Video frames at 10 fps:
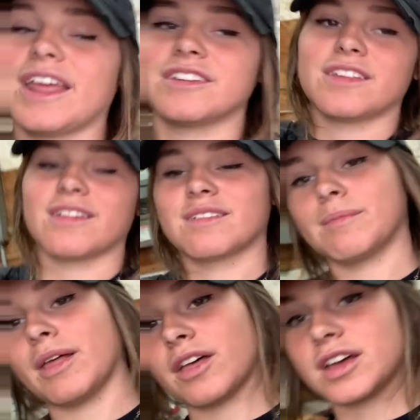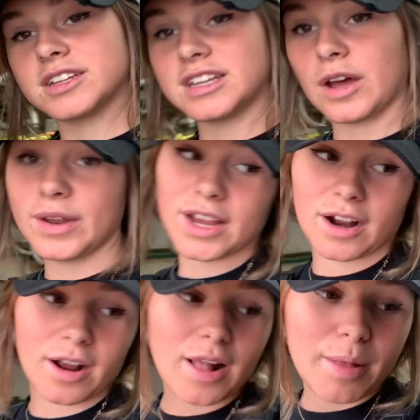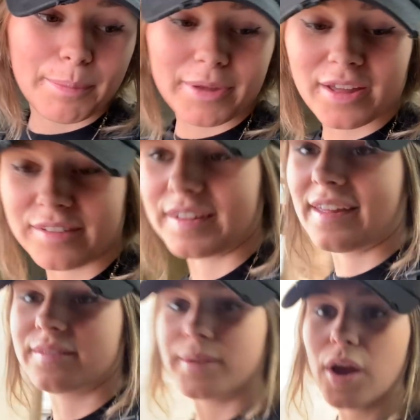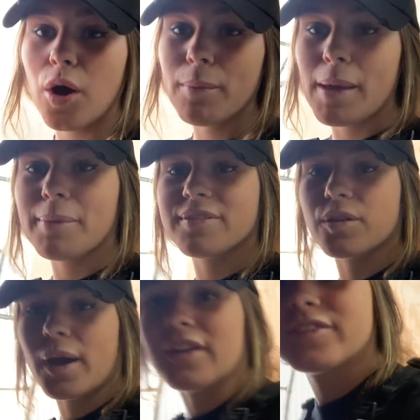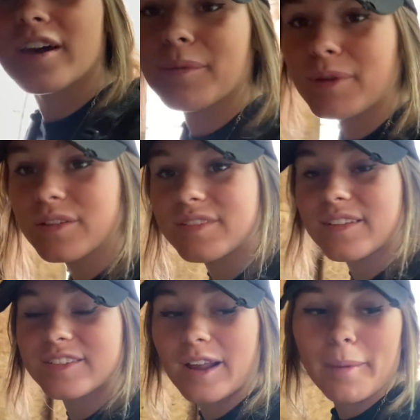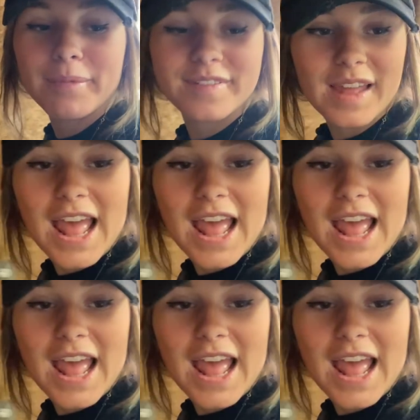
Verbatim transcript: into this milk down here, because as we know, babies don't have good immune systems,